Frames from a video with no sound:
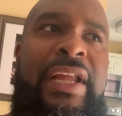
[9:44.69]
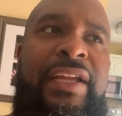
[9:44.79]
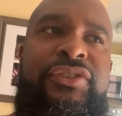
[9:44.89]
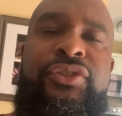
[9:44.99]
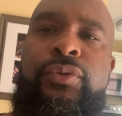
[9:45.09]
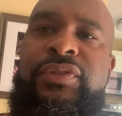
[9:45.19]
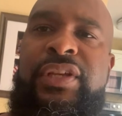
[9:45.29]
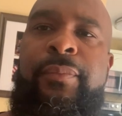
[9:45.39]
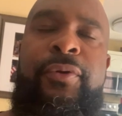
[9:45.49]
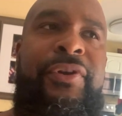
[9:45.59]
like Jose
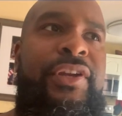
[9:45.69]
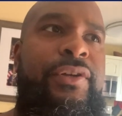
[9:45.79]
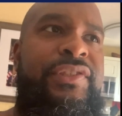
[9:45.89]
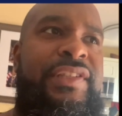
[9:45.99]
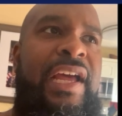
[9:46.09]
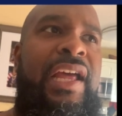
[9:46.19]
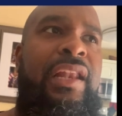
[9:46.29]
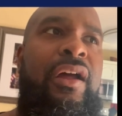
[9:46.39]
Mourinho style.